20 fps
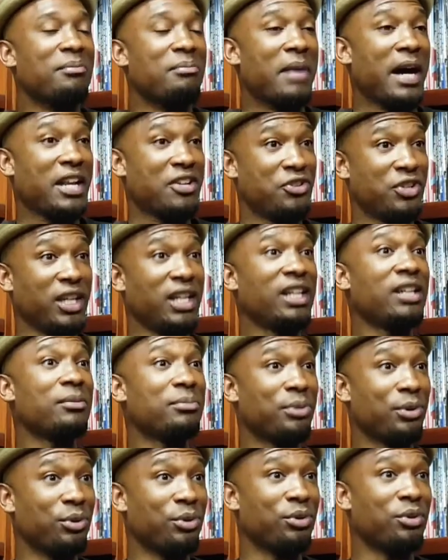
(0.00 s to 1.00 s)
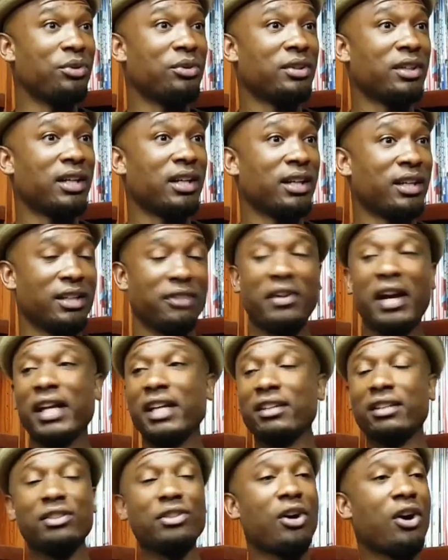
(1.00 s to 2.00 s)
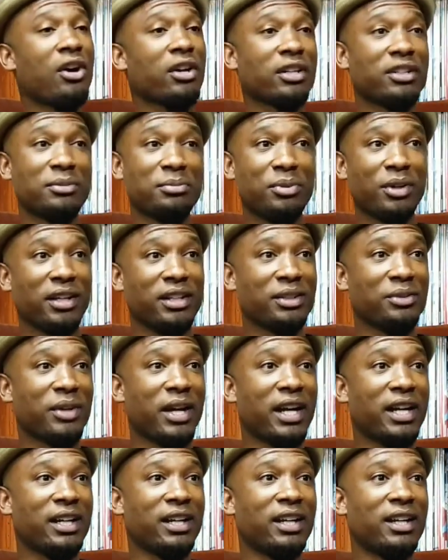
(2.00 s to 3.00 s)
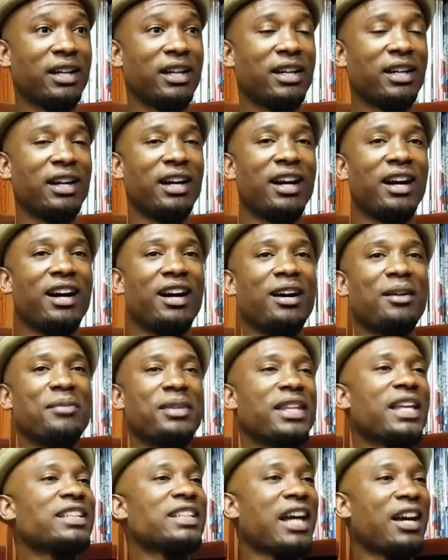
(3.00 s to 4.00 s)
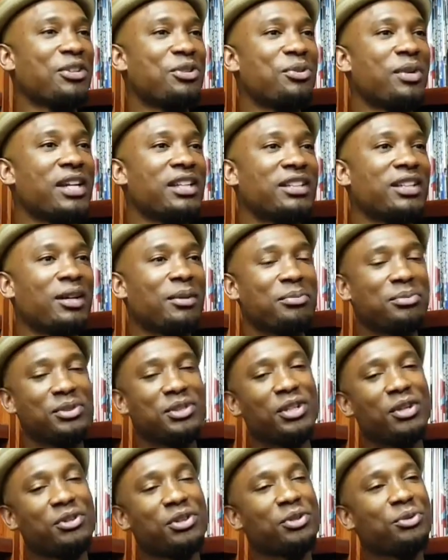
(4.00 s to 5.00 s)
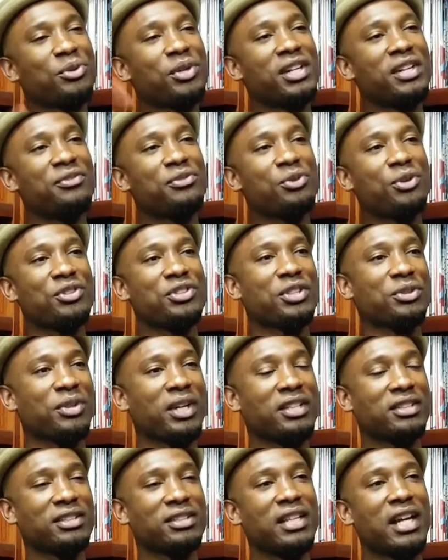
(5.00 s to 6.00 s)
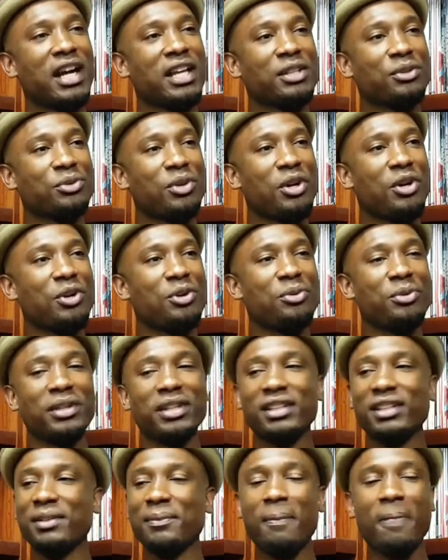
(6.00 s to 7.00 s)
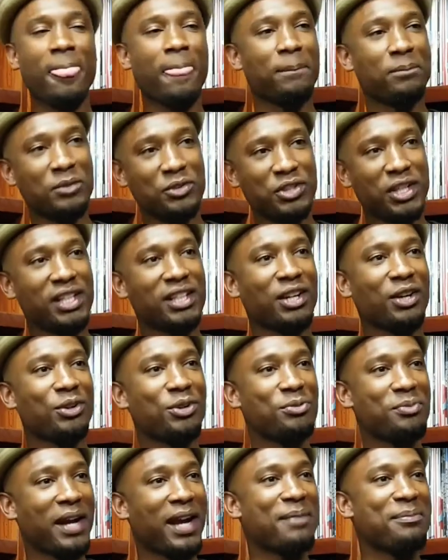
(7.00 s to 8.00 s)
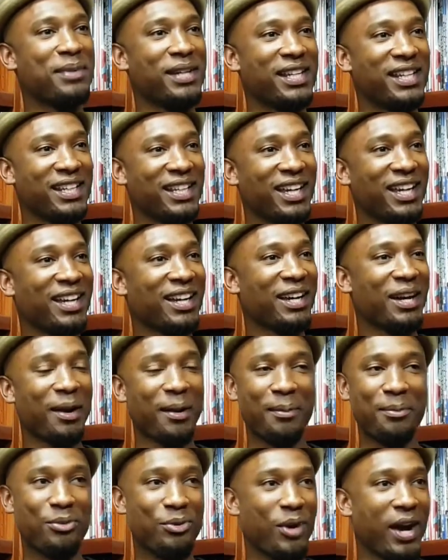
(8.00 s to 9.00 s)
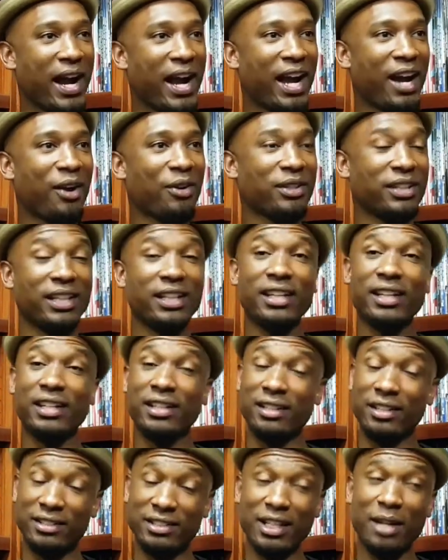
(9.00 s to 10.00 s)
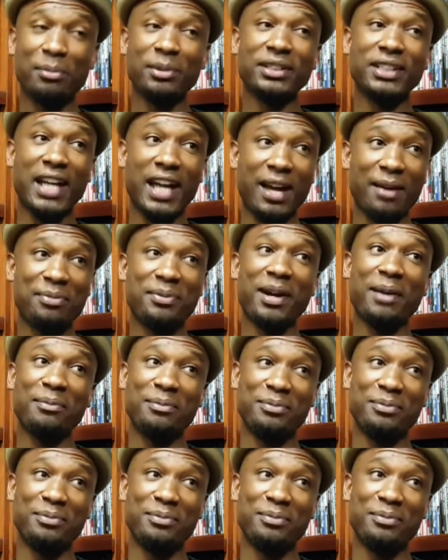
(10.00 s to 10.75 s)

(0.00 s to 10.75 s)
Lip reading: my gene pool if I get the darkest brother, right? And that's how you end up, you know, 3-4 generations down the road with Geno, who might be brown, and in the summertime,